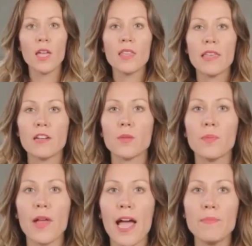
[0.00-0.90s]
They are
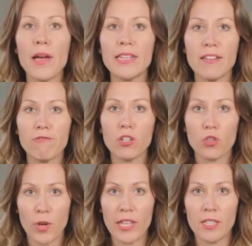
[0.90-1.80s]
supplied by different
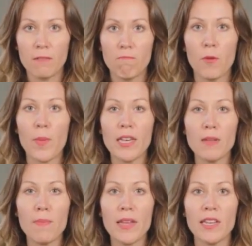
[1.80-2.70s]
grids from
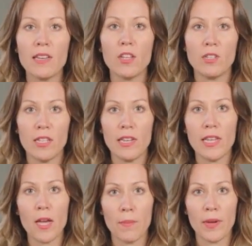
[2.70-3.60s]
independent utility
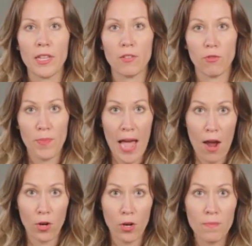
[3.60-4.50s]
companies for
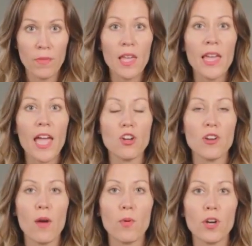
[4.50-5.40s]
power and are
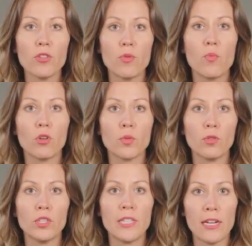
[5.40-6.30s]
networked through
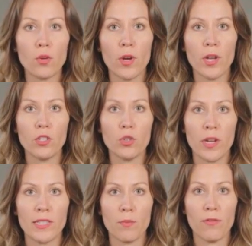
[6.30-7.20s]
multiple Tier 1
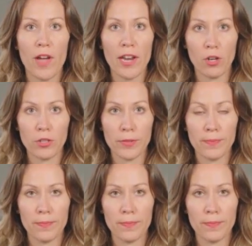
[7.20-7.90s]
transit providers.